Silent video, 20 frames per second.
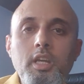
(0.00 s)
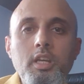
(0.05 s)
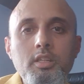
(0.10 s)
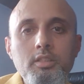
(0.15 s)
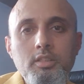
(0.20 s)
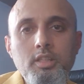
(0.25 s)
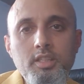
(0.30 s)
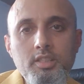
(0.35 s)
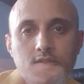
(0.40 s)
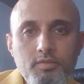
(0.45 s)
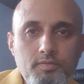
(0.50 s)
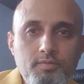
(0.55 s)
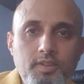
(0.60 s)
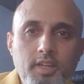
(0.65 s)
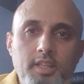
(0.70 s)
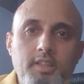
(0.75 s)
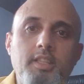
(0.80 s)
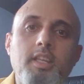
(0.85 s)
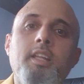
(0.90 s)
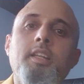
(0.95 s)
So let's
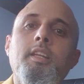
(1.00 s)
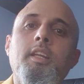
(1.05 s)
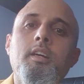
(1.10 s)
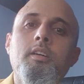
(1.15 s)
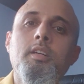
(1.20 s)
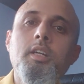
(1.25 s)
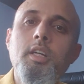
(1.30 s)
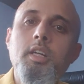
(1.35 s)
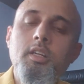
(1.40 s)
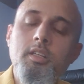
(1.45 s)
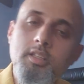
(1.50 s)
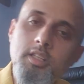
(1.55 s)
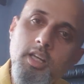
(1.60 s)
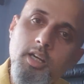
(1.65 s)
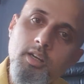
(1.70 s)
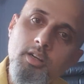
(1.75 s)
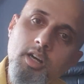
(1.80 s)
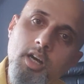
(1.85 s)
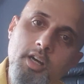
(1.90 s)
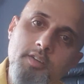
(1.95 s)
forget that now.
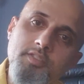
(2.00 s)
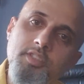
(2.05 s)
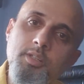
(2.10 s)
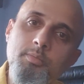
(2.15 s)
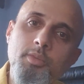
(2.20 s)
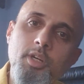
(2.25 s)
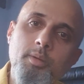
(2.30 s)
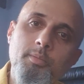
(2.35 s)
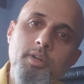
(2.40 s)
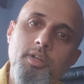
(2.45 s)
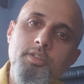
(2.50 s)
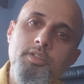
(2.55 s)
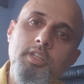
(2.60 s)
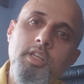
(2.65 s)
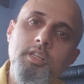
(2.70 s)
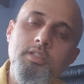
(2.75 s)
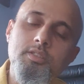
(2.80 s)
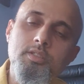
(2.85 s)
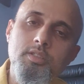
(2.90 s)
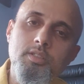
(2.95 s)
Now, after the mobile, you
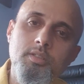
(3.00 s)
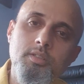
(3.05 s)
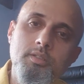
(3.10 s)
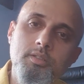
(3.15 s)
get to